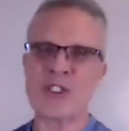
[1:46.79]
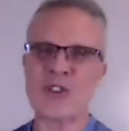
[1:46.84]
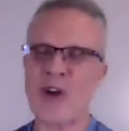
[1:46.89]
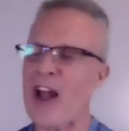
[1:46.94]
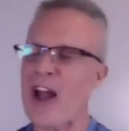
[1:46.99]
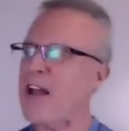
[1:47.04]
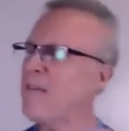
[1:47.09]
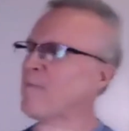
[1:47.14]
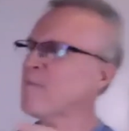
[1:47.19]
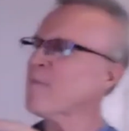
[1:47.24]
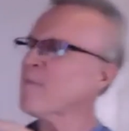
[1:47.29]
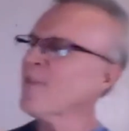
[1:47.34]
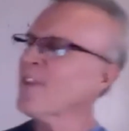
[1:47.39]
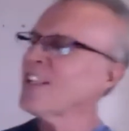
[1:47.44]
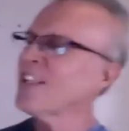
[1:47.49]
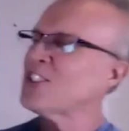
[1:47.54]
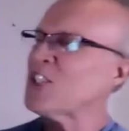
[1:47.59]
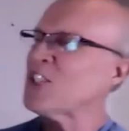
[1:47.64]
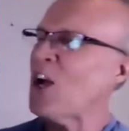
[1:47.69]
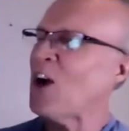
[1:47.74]
right?
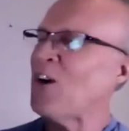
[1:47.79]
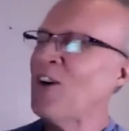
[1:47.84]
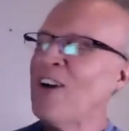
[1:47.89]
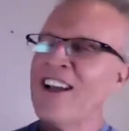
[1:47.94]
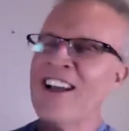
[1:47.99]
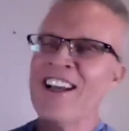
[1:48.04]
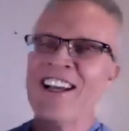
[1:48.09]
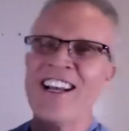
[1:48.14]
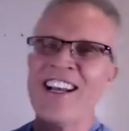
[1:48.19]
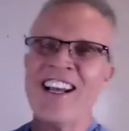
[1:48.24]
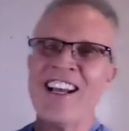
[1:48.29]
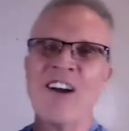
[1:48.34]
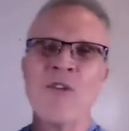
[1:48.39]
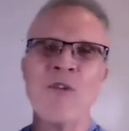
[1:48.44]
So uh,